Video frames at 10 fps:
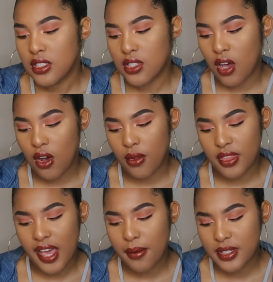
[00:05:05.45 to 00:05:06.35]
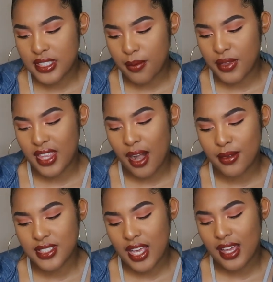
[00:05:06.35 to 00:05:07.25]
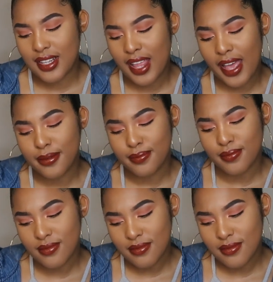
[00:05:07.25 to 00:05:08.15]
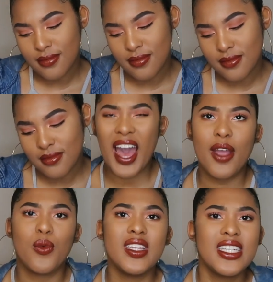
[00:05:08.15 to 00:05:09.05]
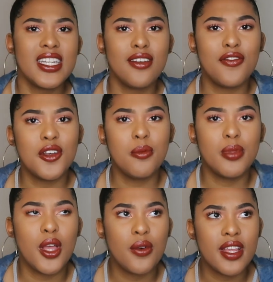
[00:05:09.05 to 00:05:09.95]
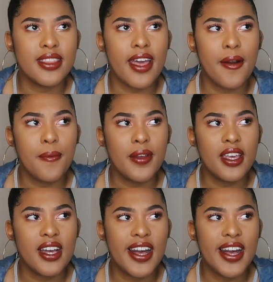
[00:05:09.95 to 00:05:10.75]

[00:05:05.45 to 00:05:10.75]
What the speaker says: So that was something that I was kind of like, I really didn't feel bloated that week.